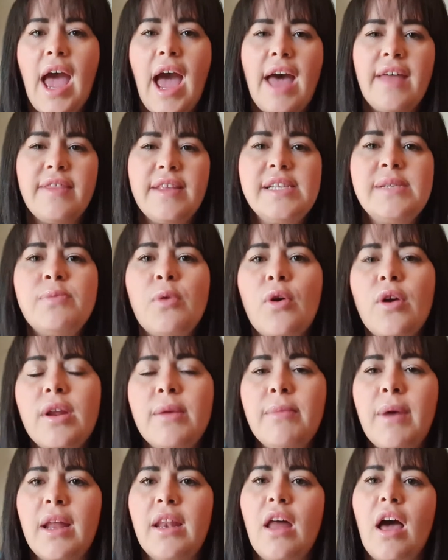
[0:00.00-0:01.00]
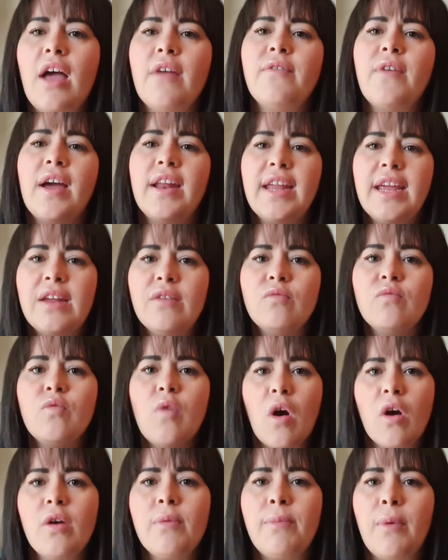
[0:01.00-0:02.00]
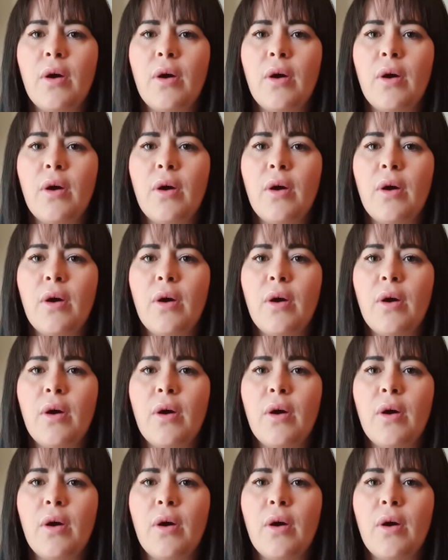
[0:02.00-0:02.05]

At this point in my life, I'd hit rock